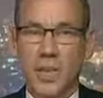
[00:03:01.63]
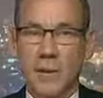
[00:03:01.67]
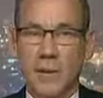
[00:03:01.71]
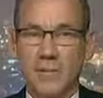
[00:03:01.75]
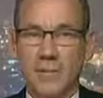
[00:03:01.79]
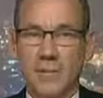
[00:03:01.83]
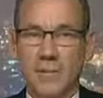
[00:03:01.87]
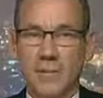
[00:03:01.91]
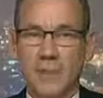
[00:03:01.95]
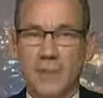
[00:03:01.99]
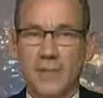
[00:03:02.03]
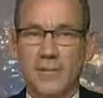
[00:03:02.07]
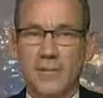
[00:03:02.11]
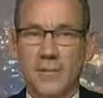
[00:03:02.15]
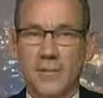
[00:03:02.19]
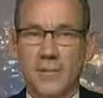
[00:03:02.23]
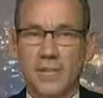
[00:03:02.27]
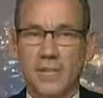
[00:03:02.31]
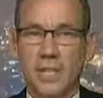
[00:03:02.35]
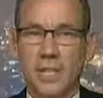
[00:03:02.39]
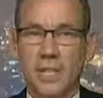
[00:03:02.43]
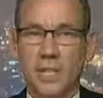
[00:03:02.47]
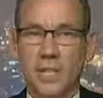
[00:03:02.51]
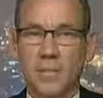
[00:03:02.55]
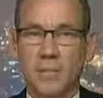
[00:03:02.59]
cabinet, met
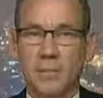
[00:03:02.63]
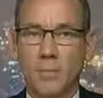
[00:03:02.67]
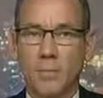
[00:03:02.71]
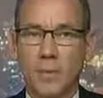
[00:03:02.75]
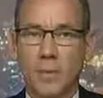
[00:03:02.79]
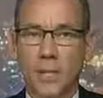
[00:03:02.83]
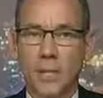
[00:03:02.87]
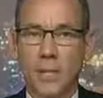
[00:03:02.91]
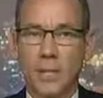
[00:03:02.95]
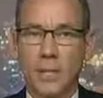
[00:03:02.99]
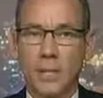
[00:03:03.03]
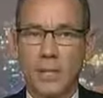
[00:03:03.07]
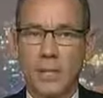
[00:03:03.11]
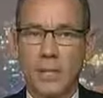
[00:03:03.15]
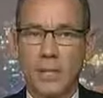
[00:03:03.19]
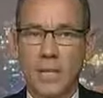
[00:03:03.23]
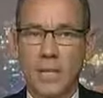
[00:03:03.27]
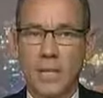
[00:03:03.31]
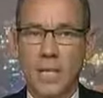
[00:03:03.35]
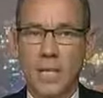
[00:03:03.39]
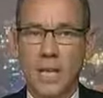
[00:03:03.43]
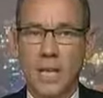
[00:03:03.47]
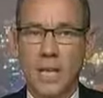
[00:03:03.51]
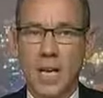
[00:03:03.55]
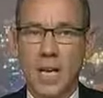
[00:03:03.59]
first thing in the morning,
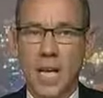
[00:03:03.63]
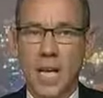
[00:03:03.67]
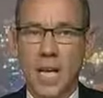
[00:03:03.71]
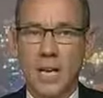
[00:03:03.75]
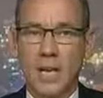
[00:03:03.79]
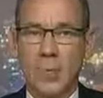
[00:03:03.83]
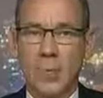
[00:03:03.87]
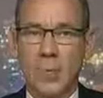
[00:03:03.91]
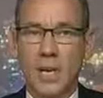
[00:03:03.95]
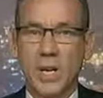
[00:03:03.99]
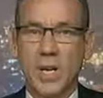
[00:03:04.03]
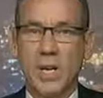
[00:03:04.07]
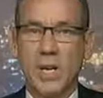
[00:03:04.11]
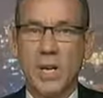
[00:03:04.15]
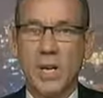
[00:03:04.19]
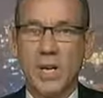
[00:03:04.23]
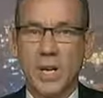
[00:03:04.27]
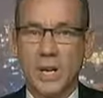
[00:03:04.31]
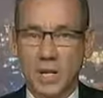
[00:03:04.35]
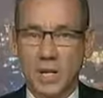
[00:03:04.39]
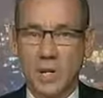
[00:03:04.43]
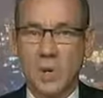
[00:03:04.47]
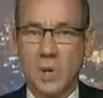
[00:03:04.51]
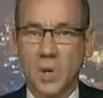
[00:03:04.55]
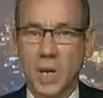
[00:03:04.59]
and we
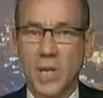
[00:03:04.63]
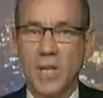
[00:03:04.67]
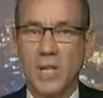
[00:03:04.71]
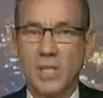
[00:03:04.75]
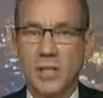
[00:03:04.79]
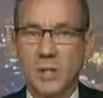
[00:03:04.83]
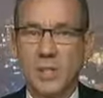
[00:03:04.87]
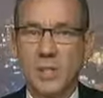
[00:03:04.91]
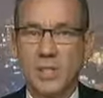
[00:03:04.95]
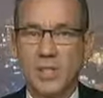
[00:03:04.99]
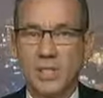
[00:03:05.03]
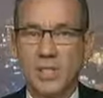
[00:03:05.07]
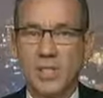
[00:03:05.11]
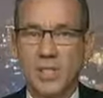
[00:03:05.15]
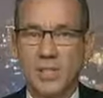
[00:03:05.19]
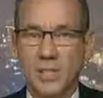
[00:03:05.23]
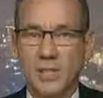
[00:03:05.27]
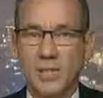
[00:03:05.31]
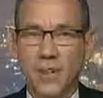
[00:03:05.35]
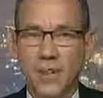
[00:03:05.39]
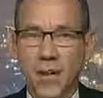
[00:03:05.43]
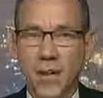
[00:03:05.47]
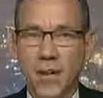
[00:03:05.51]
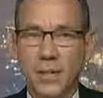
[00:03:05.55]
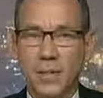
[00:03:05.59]
agreed to the
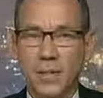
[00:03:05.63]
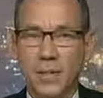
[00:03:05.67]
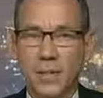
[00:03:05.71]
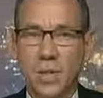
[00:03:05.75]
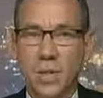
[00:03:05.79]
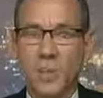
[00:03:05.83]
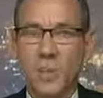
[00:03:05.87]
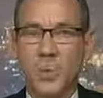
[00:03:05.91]
ceasefire.